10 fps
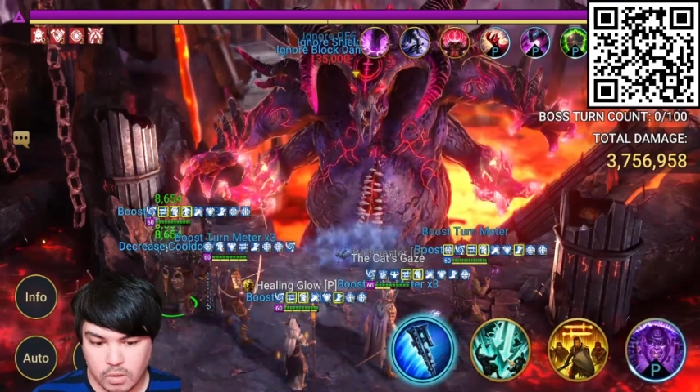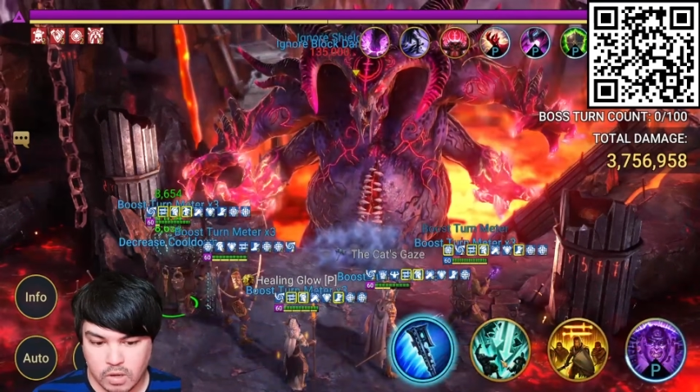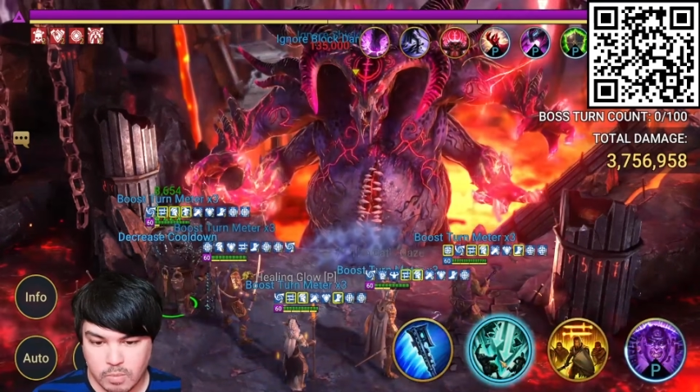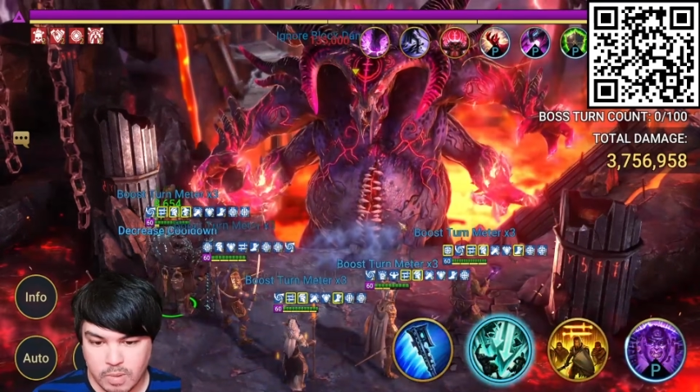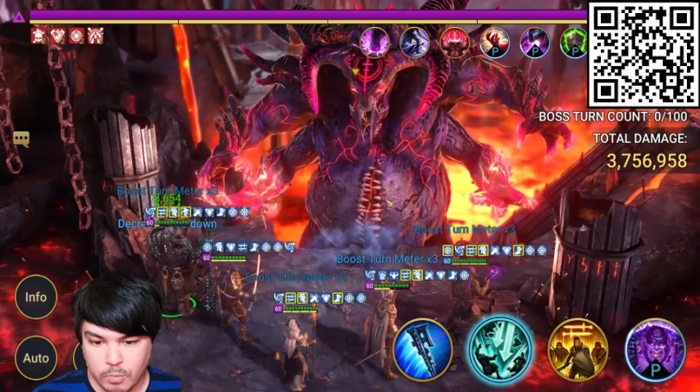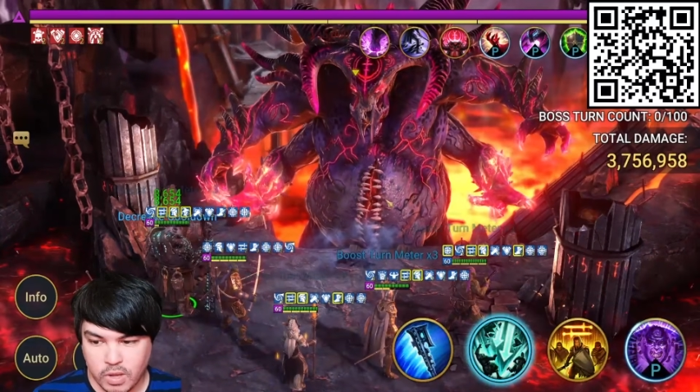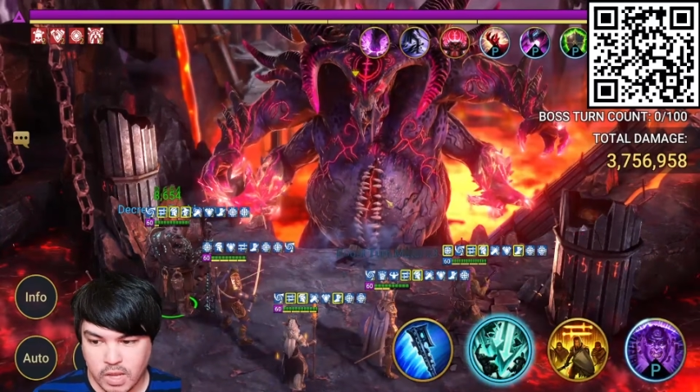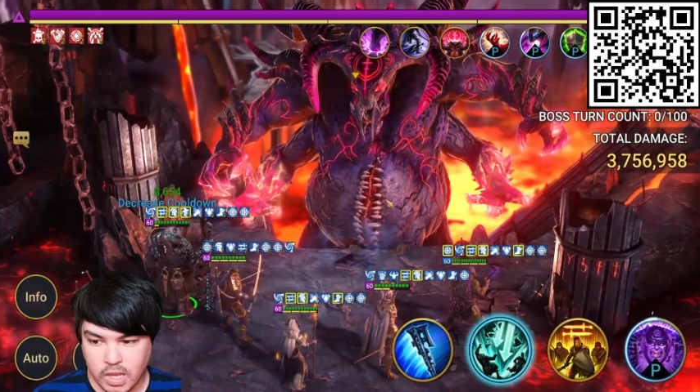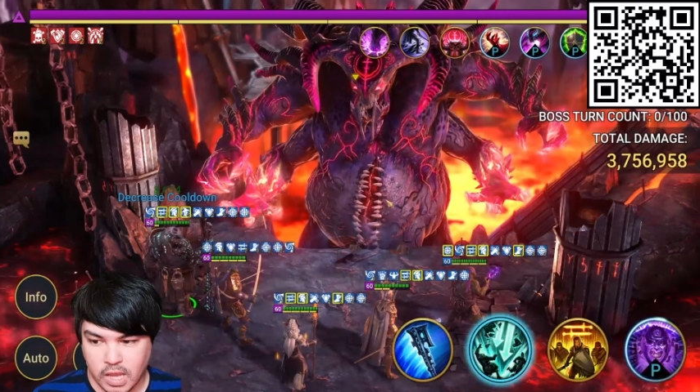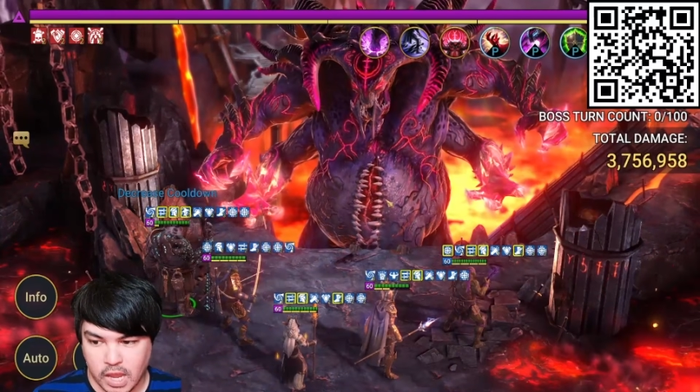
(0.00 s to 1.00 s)
Okay, maybe we
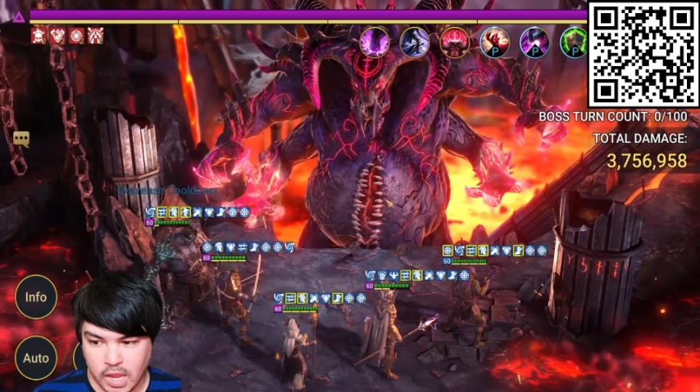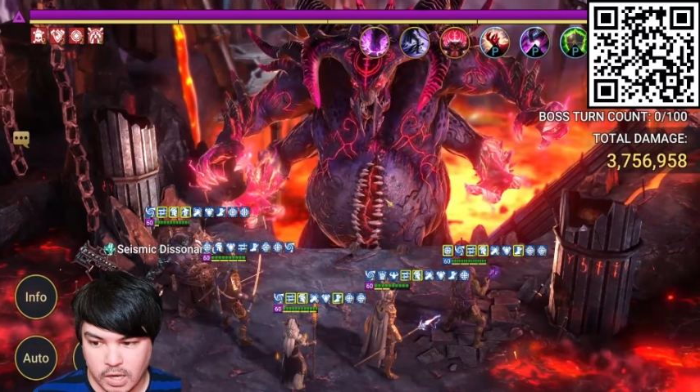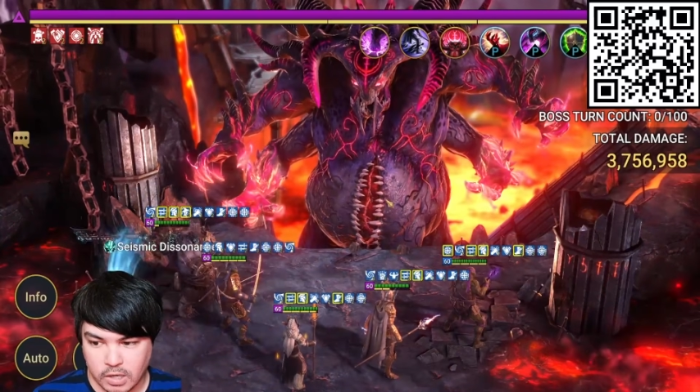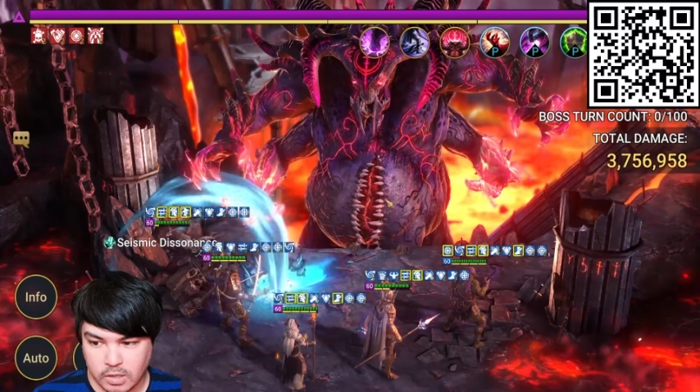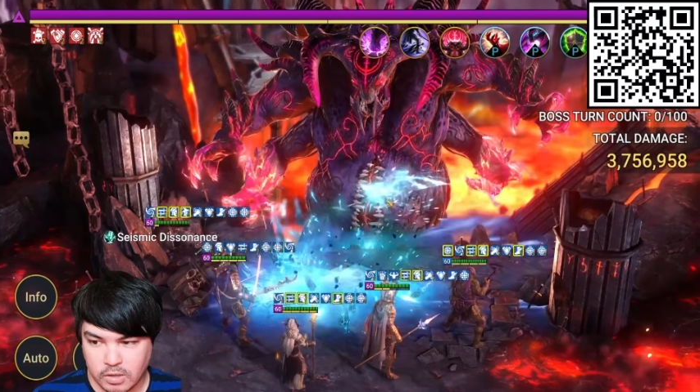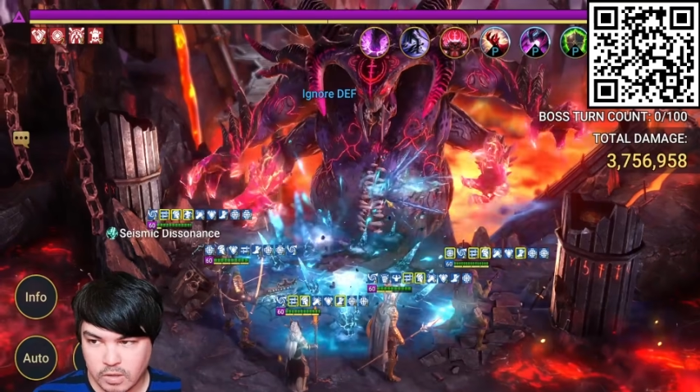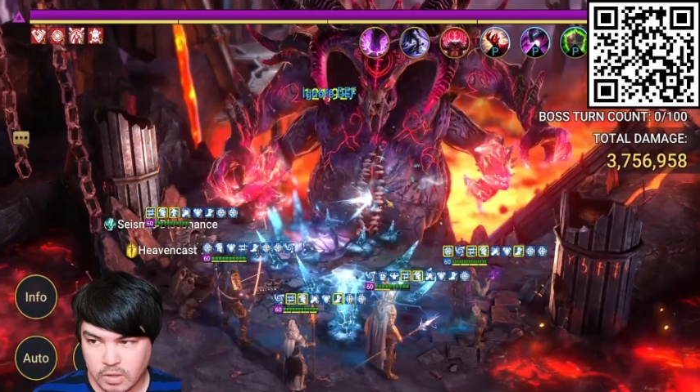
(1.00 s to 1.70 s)
can